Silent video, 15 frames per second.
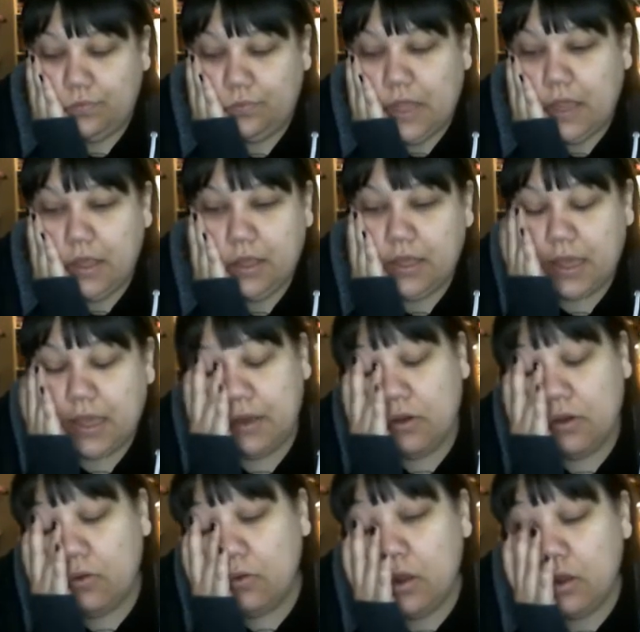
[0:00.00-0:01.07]
yeah, can't
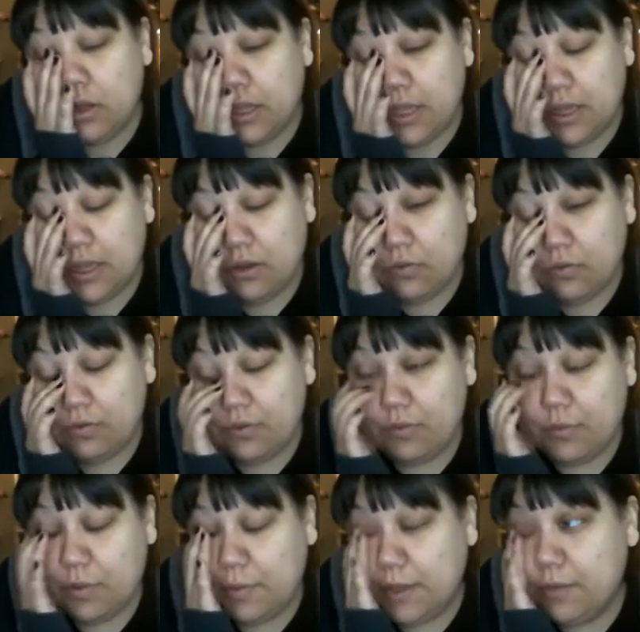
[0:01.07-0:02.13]
go wrong. Can't go wrong with
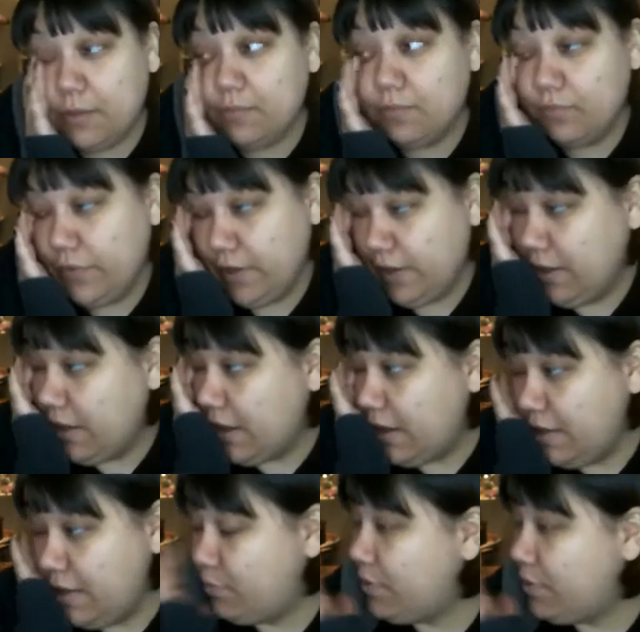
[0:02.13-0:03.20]
the mummy. I
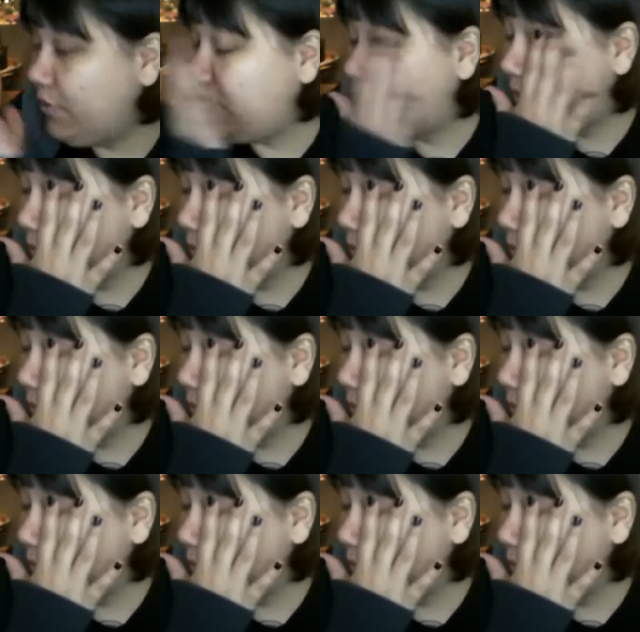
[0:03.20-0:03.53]
have presents